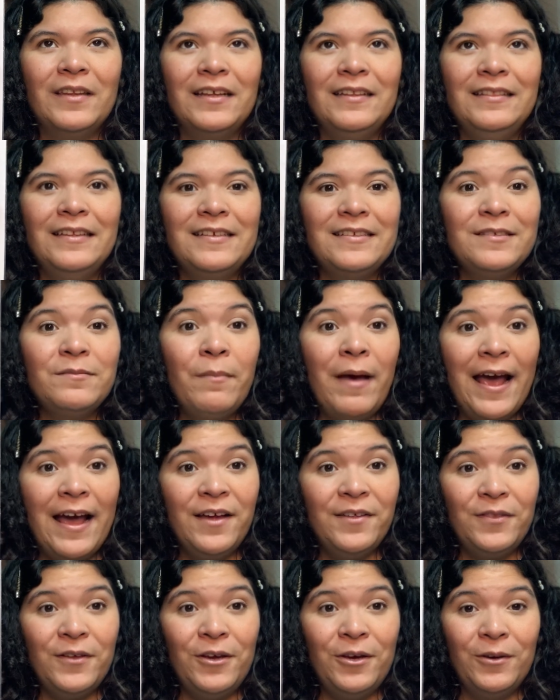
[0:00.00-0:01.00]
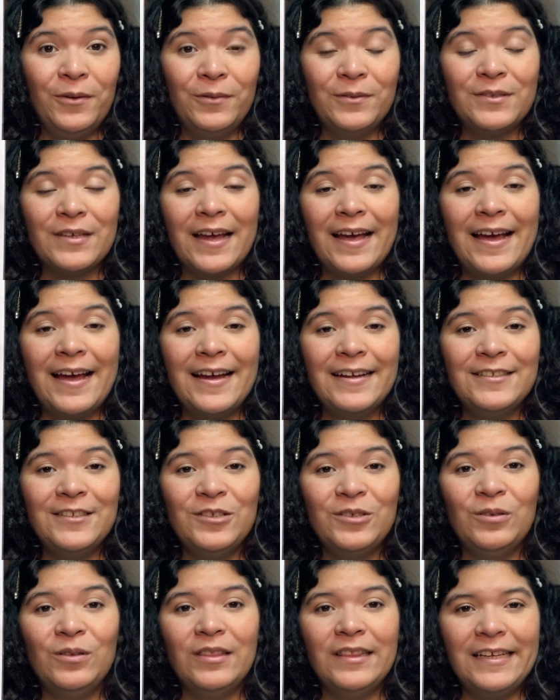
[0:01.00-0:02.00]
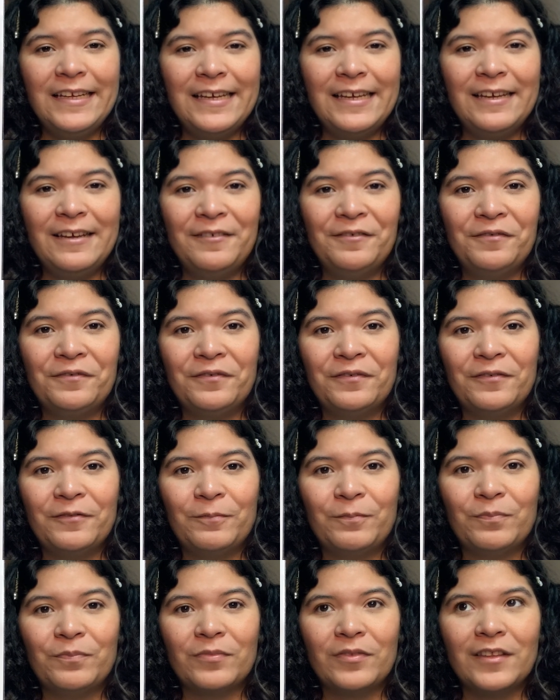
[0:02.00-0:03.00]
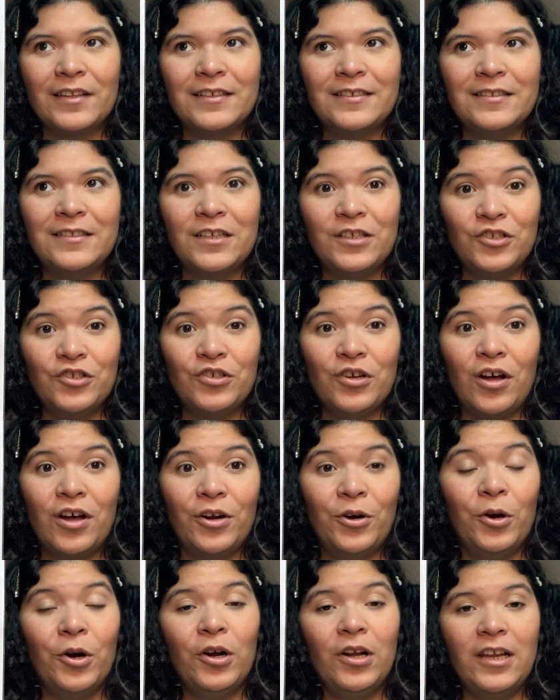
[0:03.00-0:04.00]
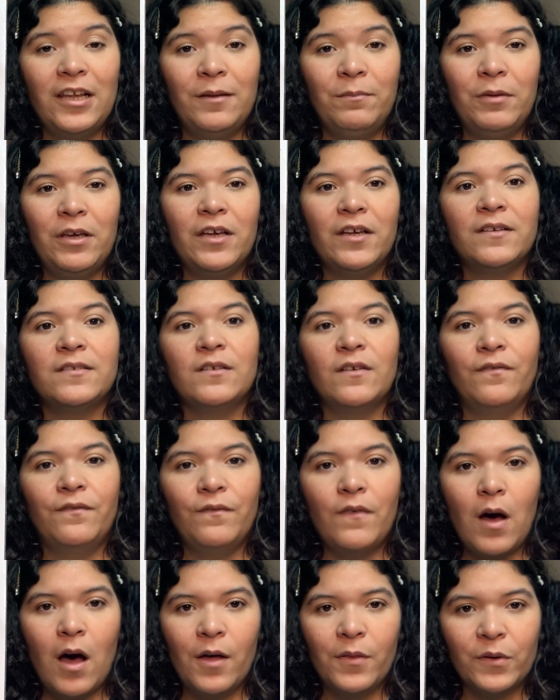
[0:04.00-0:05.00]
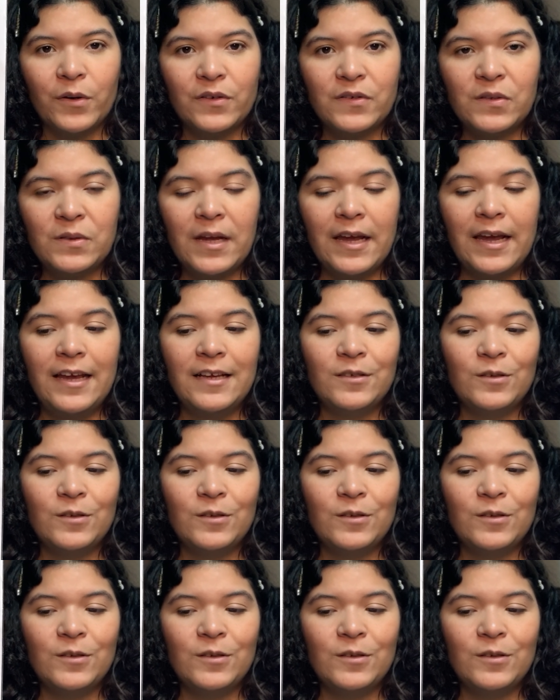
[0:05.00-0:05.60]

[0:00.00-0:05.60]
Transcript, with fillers: Liz Matthews had to leave StitchCon early because of Father's Day.